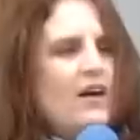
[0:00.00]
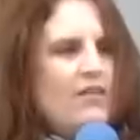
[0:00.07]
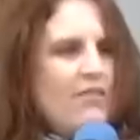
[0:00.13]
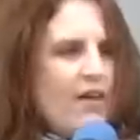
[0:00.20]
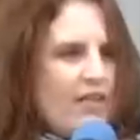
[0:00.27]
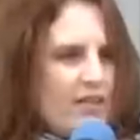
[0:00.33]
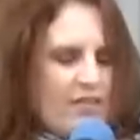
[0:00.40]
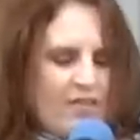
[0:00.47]

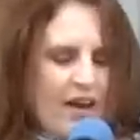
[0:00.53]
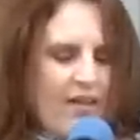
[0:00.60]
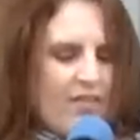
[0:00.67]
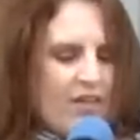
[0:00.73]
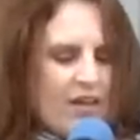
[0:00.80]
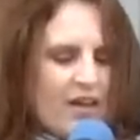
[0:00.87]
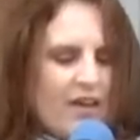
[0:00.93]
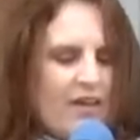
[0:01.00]

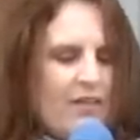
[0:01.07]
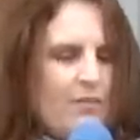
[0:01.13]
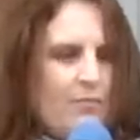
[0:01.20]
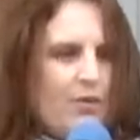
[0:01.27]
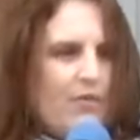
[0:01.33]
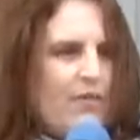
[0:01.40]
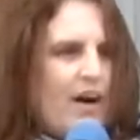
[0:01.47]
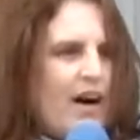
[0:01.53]
voluntarily
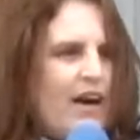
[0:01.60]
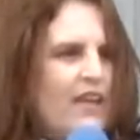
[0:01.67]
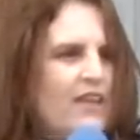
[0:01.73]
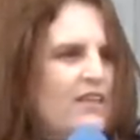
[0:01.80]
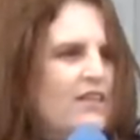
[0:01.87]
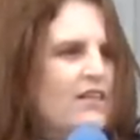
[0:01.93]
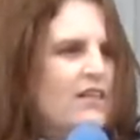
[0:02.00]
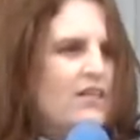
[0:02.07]
provide
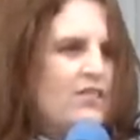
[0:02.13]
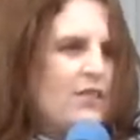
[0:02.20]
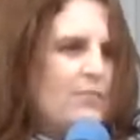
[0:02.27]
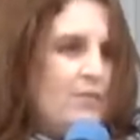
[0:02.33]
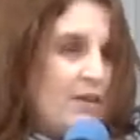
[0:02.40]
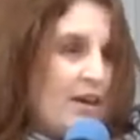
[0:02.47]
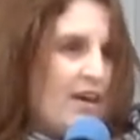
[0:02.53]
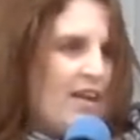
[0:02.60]
some
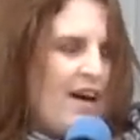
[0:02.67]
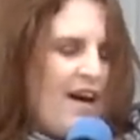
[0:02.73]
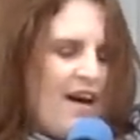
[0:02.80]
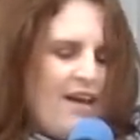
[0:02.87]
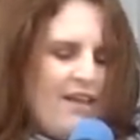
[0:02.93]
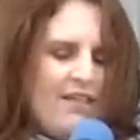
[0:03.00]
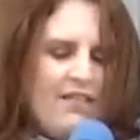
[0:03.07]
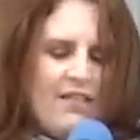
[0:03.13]

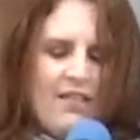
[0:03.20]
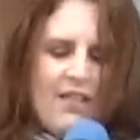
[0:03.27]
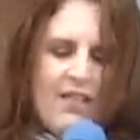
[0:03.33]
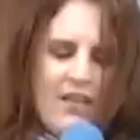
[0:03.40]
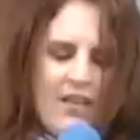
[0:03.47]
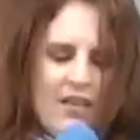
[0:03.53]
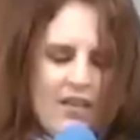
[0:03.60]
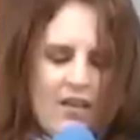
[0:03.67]
DNA,
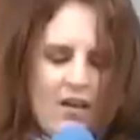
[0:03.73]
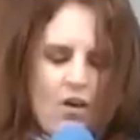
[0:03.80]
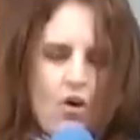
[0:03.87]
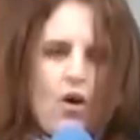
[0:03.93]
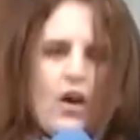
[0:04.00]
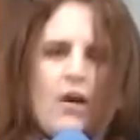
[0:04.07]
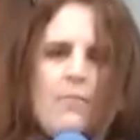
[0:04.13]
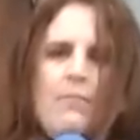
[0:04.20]

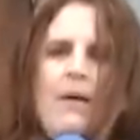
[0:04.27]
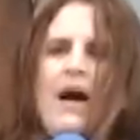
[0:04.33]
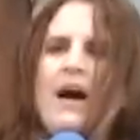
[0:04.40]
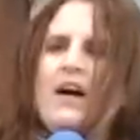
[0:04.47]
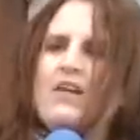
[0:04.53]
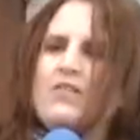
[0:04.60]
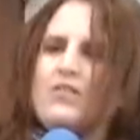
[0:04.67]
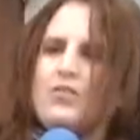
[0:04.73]
or
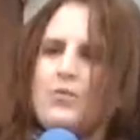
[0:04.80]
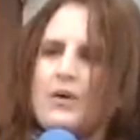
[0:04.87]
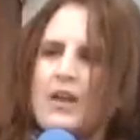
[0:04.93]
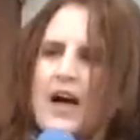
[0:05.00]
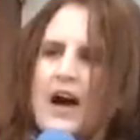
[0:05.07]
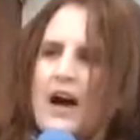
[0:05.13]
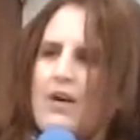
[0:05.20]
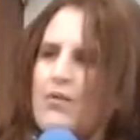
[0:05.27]
compelled to
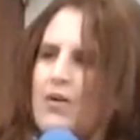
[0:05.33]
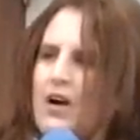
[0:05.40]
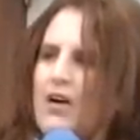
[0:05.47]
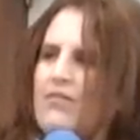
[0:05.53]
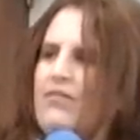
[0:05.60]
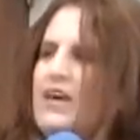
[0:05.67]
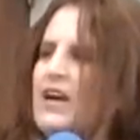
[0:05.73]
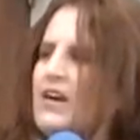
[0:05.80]
allow
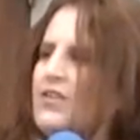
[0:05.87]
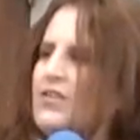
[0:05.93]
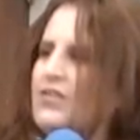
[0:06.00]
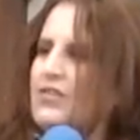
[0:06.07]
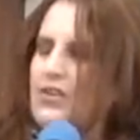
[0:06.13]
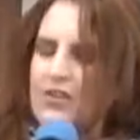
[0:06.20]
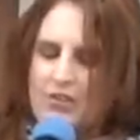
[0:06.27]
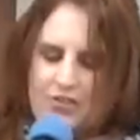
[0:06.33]
a vehicle
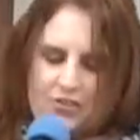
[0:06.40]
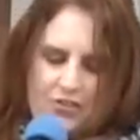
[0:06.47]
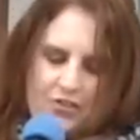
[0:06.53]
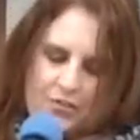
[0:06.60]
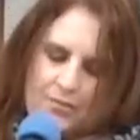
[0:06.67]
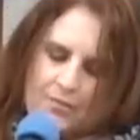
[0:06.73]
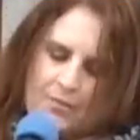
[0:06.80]
search.